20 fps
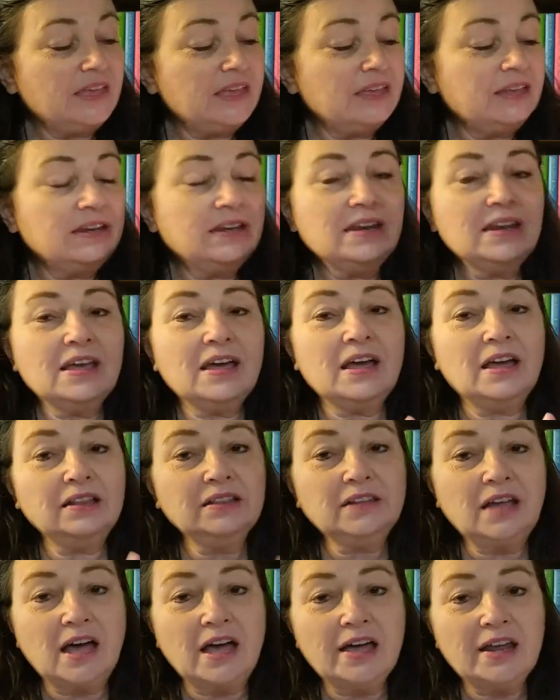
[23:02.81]
then a
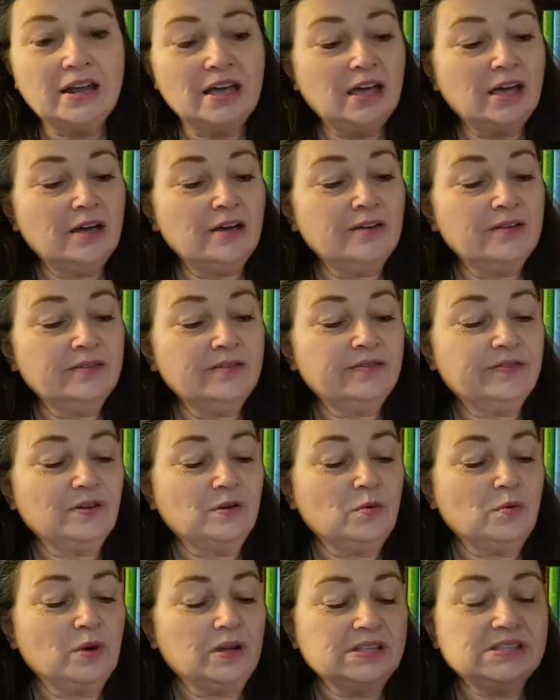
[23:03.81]
lot of
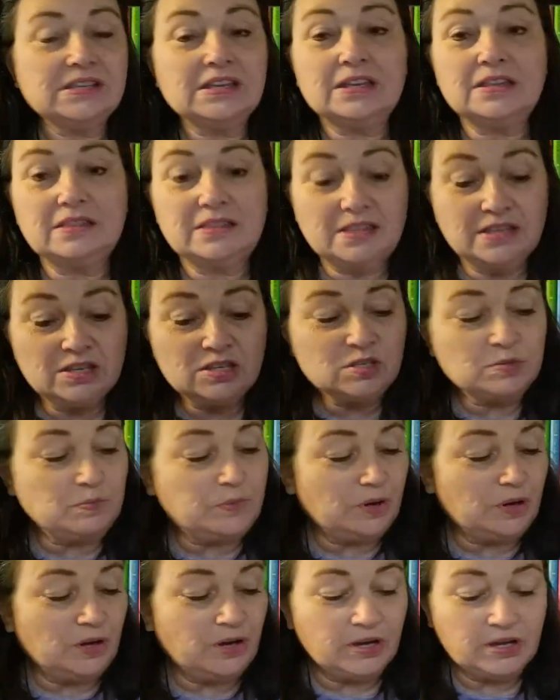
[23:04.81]
what's in this
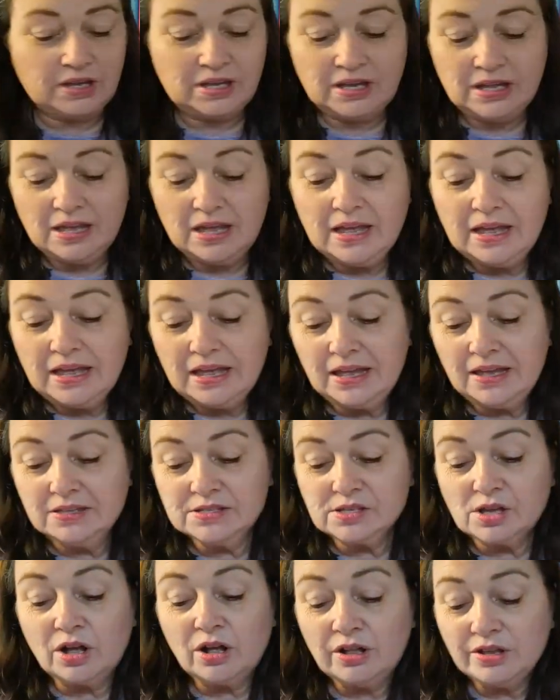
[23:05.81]
book
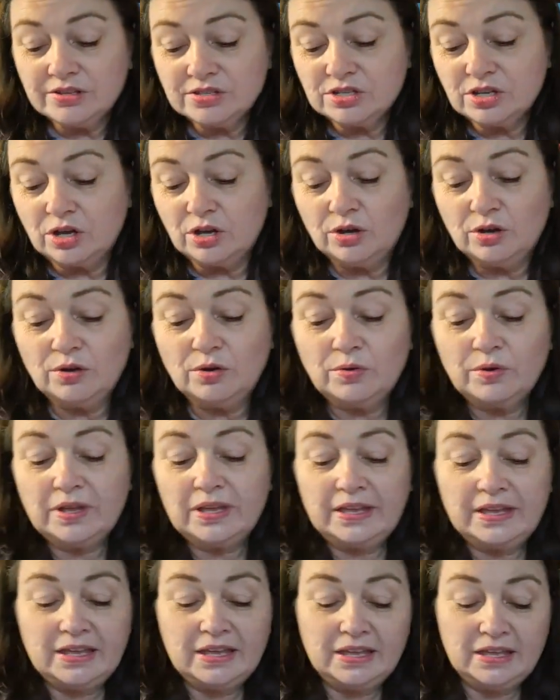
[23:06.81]
is also
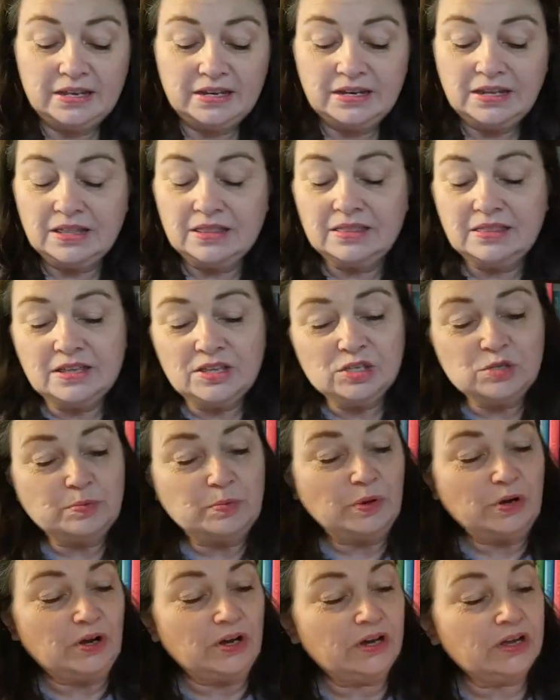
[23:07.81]
in this
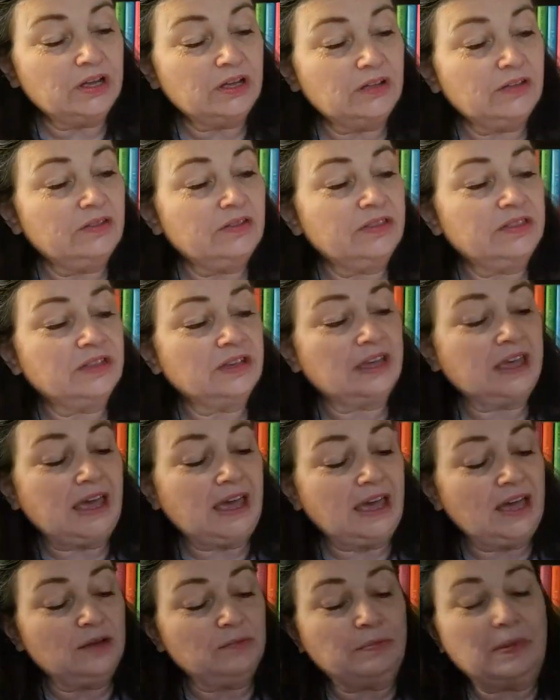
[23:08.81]
book, The
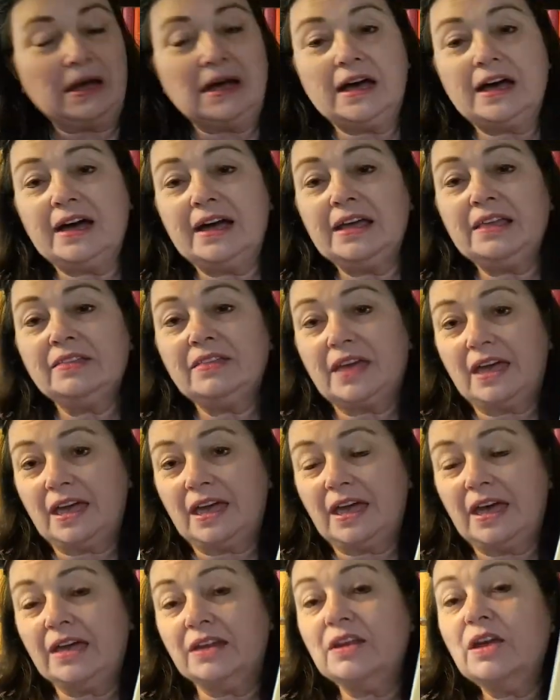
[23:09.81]
Cat Behind the
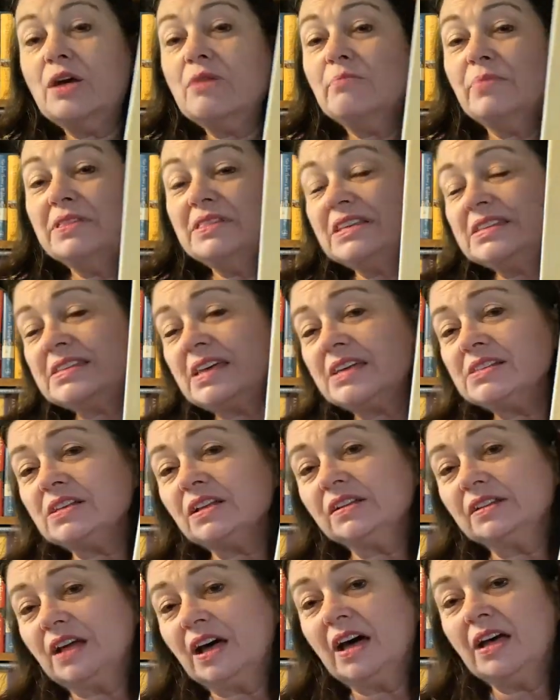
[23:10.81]
Hat, but this has
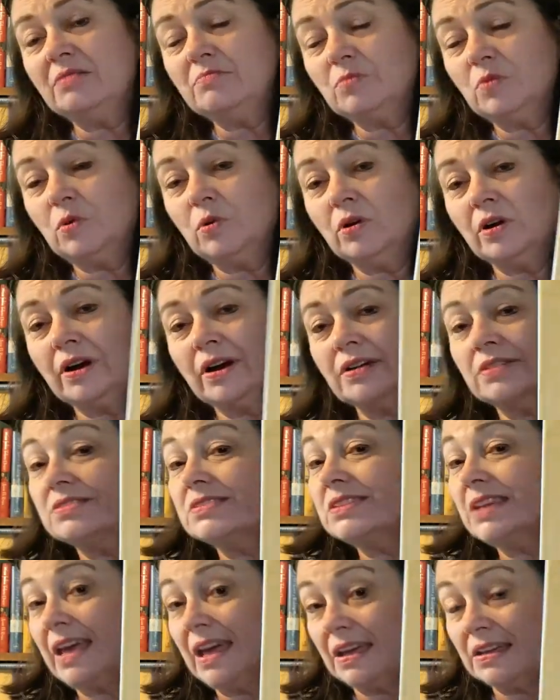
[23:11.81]
a lot more
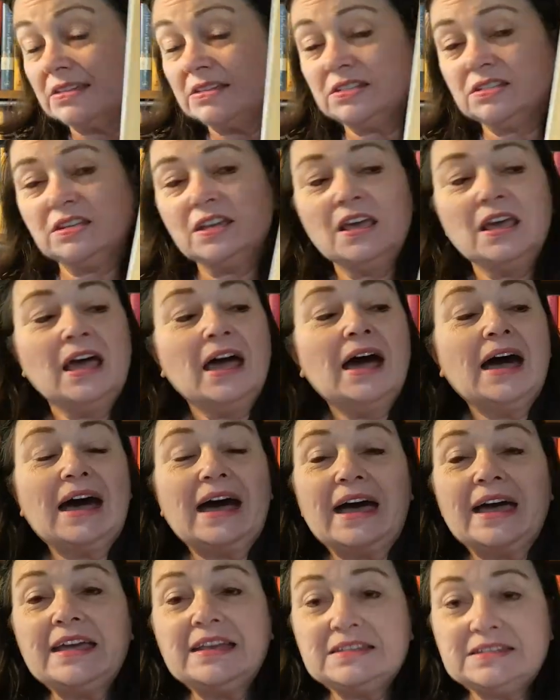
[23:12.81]
text.
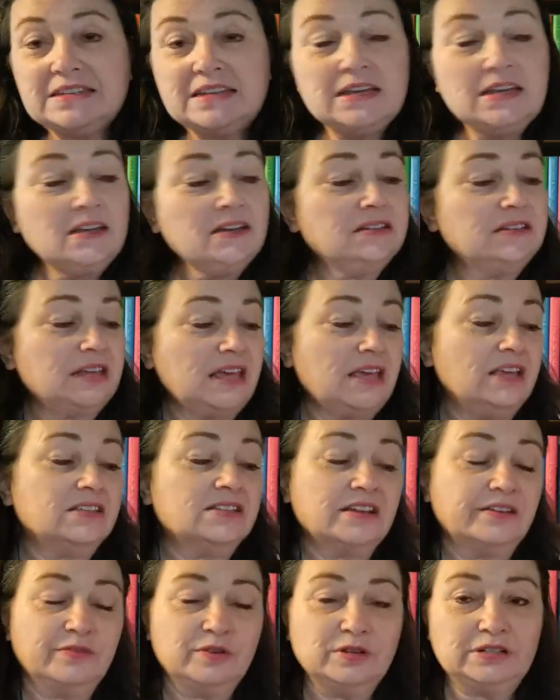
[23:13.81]
I did take
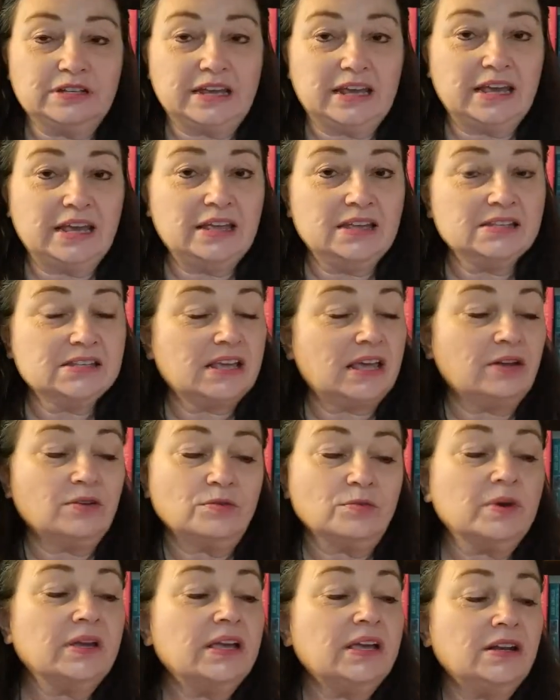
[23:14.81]
several days
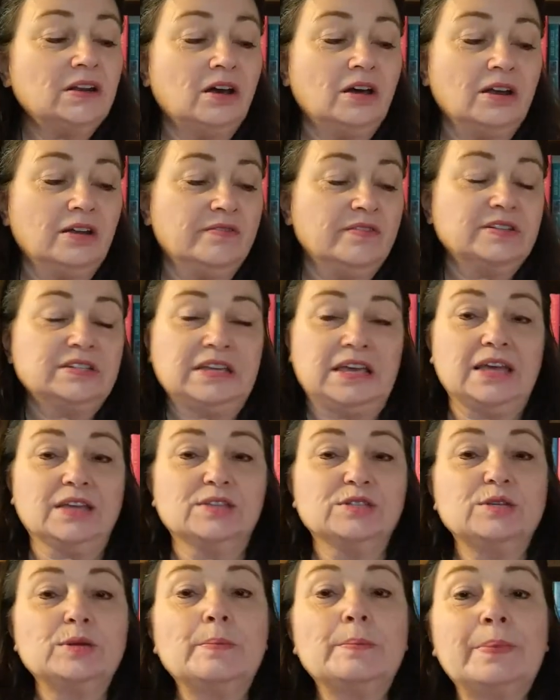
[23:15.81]
and read all of the
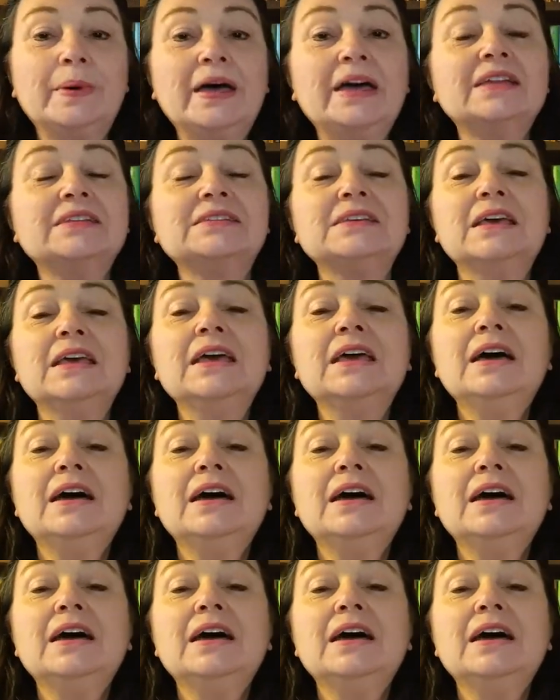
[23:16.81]
text, but